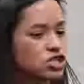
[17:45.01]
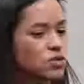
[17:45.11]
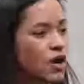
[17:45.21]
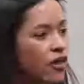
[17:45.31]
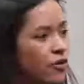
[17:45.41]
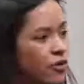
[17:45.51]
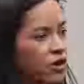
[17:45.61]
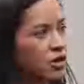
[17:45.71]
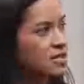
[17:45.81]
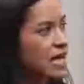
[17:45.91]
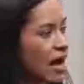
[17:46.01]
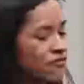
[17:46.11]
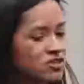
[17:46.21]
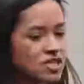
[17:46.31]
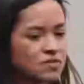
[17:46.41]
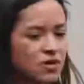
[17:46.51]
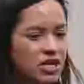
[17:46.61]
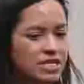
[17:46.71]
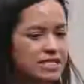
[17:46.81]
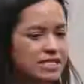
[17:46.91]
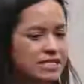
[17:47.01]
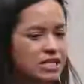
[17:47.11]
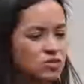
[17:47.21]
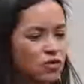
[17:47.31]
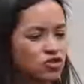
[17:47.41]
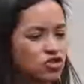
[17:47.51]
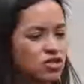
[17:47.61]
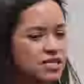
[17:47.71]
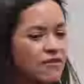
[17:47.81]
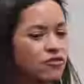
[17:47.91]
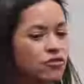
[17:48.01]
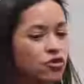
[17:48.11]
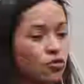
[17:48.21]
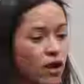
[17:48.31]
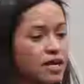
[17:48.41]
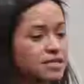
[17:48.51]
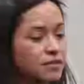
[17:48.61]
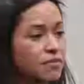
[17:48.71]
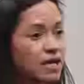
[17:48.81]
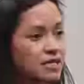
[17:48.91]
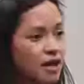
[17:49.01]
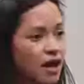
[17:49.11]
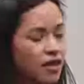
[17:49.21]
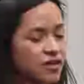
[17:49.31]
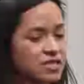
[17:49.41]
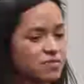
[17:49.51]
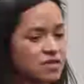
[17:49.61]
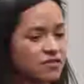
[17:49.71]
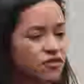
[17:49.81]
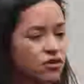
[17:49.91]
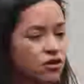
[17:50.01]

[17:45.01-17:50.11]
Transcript: So in other words, adverse experiences and exposures have the greatest impact on health at specific,